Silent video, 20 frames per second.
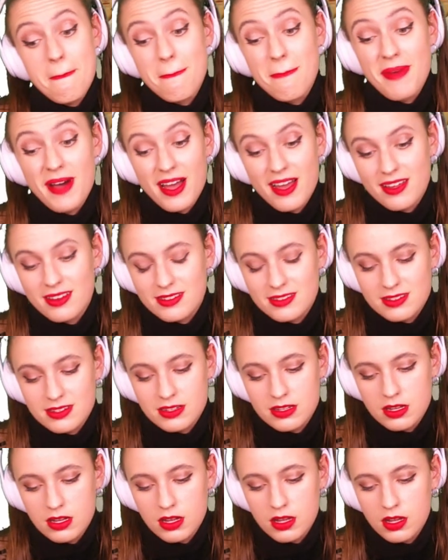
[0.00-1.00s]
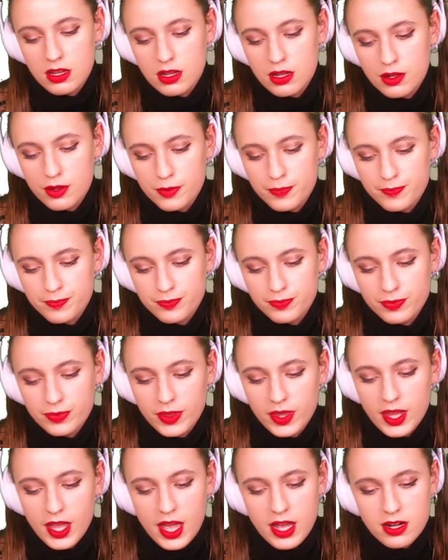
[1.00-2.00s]
but
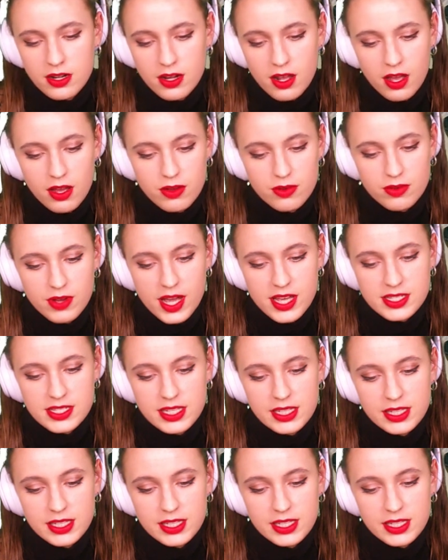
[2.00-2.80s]
I don't know. As a